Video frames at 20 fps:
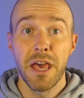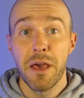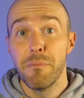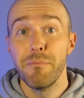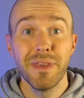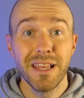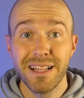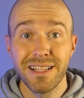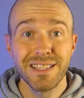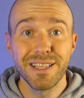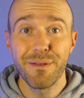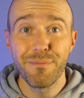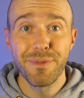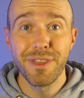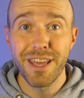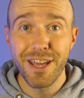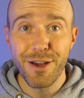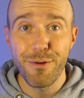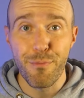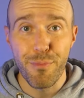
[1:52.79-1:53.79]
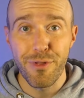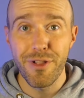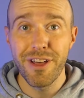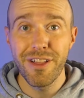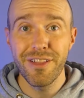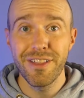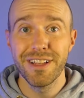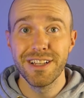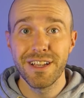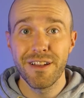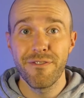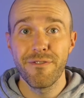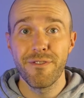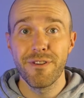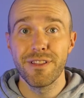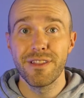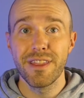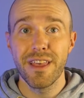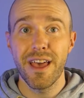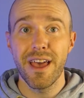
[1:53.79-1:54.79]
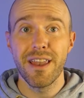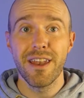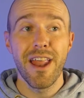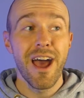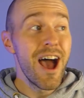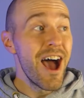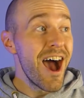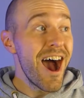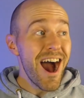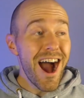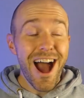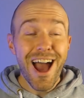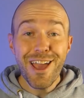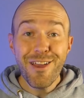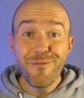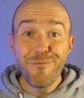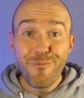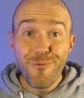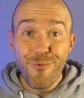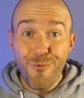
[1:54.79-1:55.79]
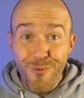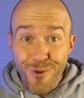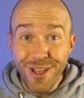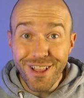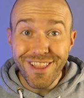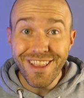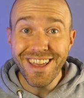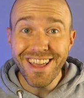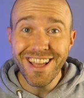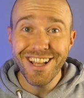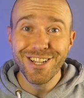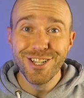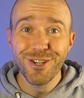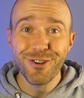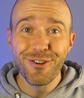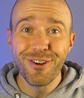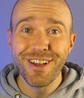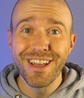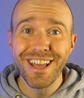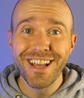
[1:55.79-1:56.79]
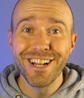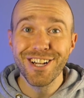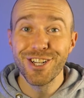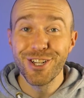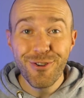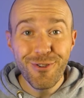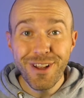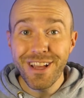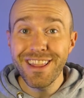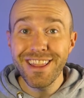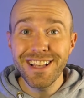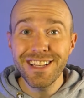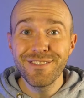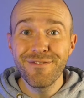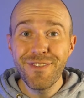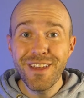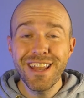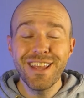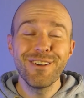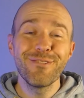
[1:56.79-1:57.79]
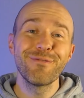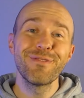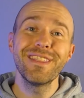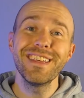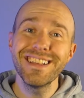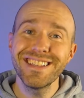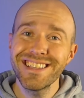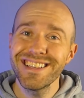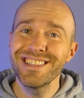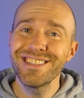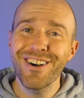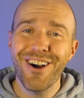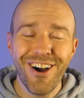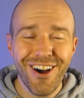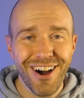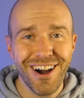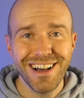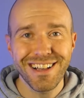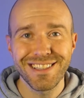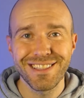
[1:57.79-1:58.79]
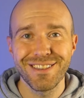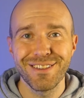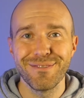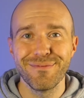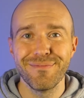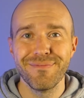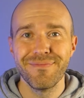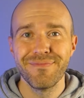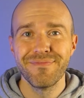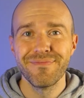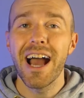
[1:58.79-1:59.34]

Means something completely different than, I am really enjoying shooting this video. This is awesome.